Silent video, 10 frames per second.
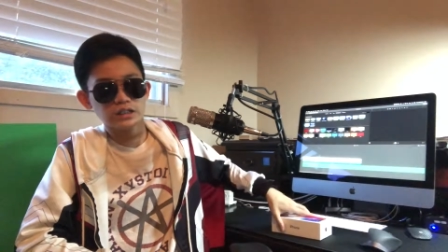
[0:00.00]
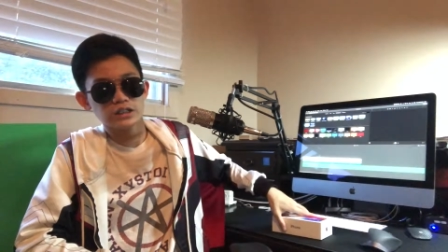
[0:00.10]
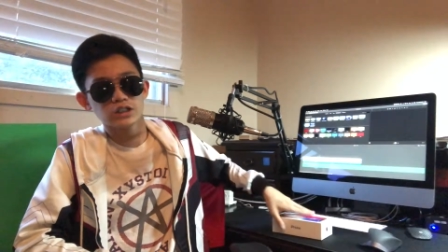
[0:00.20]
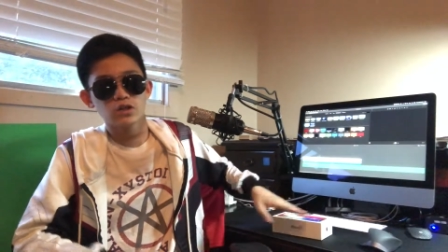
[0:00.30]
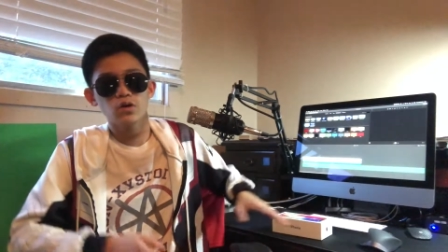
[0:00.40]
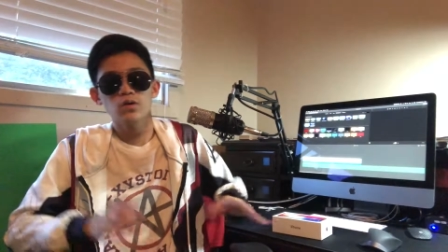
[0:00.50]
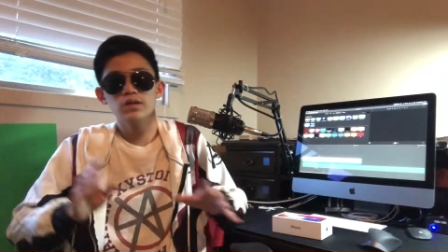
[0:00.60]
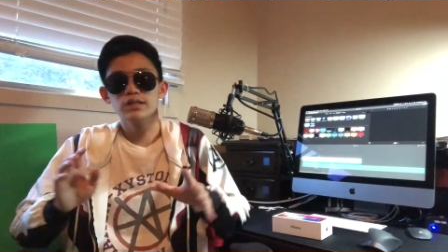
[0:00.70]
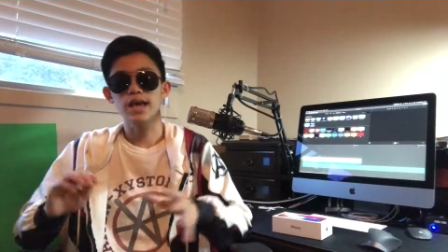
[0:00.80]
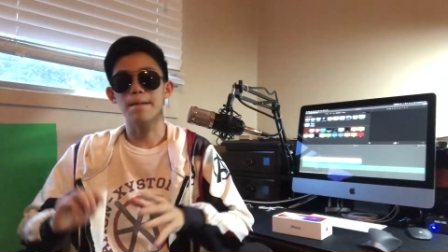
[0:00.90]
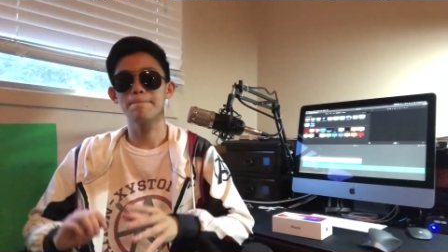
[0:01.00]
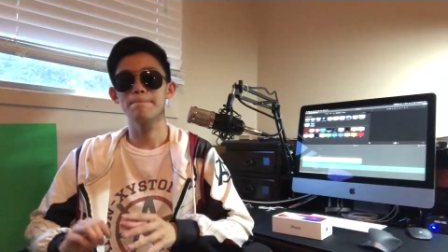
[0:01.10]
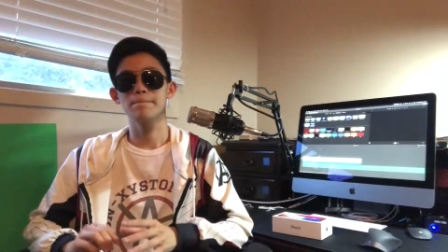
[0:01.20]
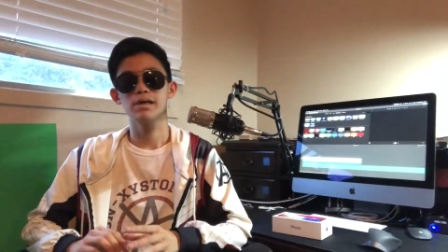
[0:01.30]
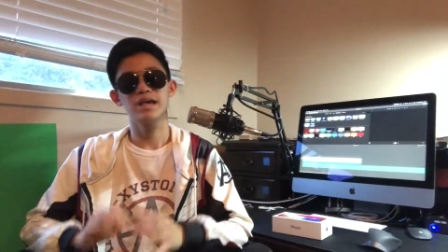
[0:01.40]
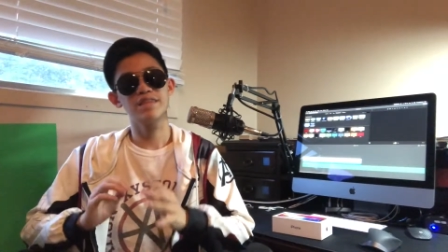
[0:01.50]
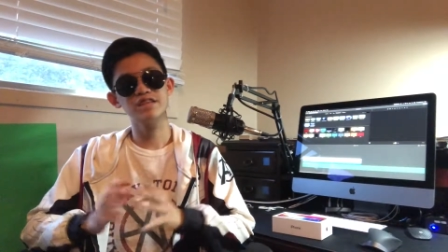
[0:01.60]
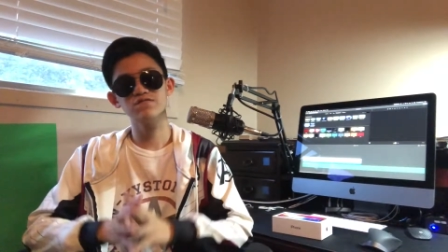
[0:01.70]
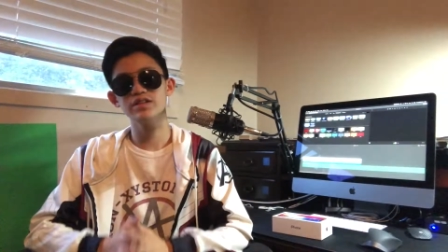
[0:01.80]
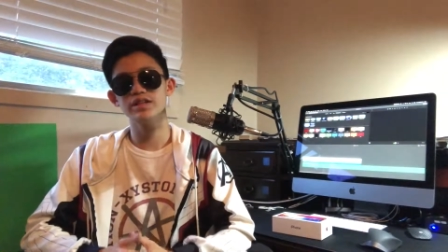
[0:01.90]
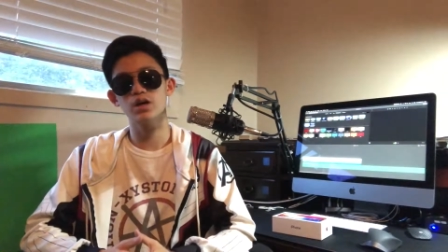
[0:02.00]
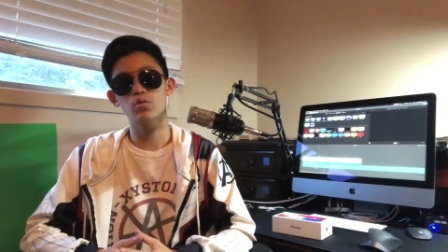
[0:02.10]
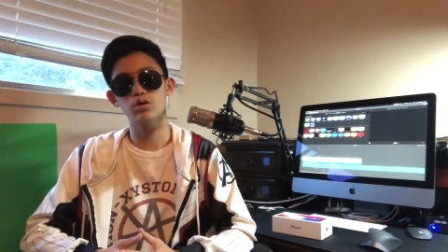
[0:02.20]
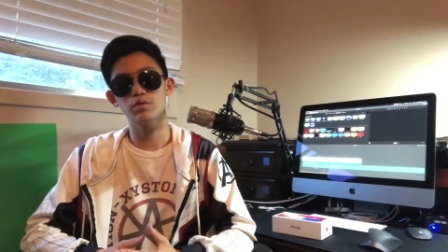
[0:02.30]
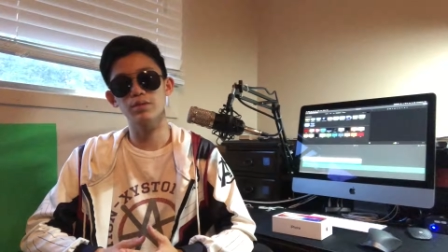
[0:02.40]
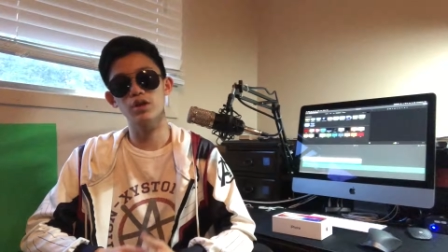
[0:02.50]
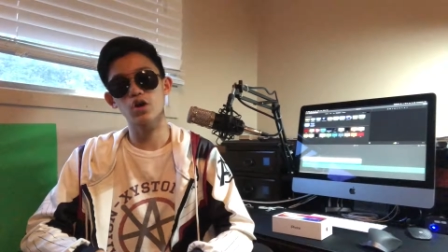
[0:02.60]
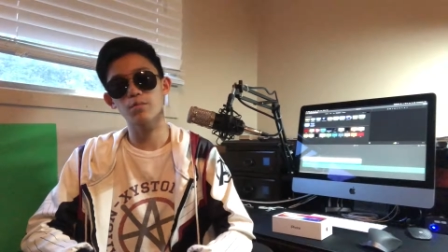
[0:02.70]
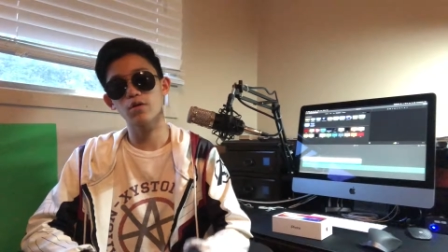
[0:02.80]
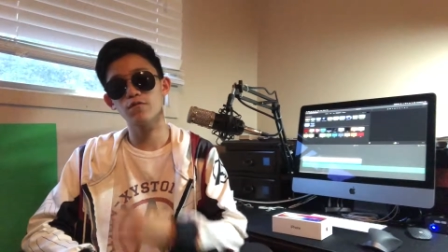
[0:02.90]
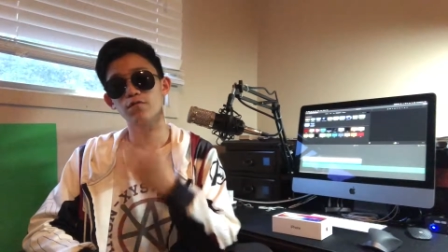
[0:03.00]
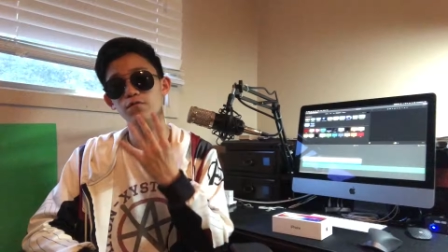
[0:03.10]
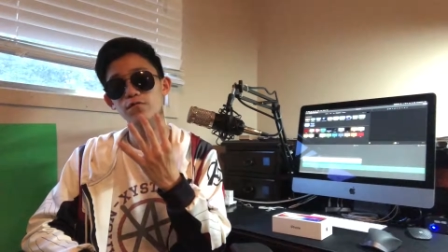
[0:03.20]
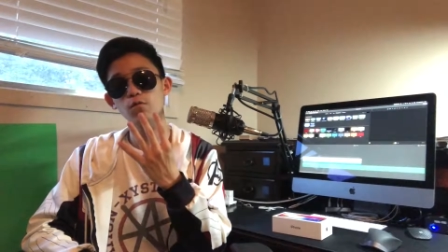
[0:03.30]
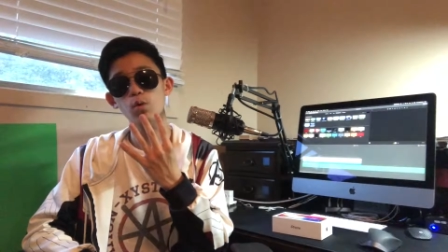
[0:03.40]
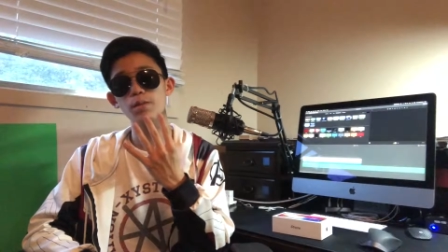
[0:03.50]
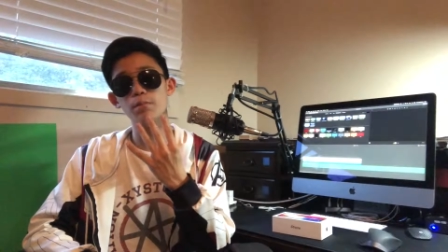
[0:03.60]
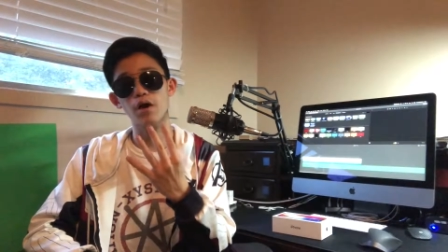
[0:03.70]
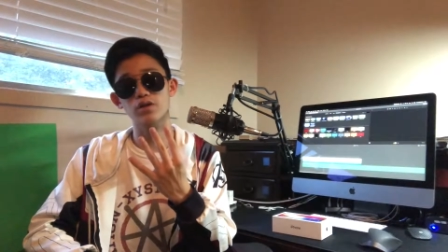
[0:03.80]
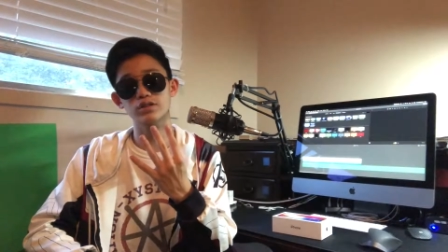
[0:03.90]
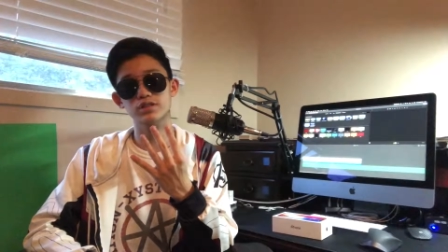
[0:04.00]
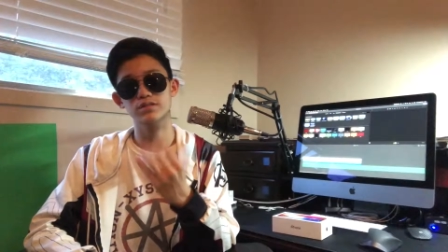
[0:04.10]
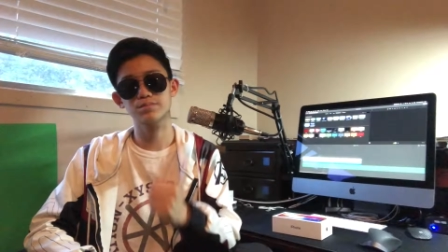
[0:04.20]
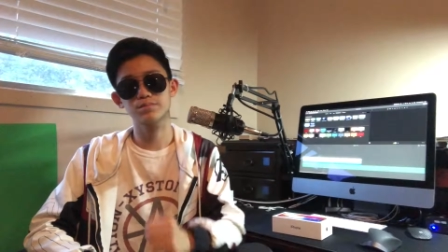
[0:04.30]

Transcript: So yeah, in this video, we will be talking about 4 parts.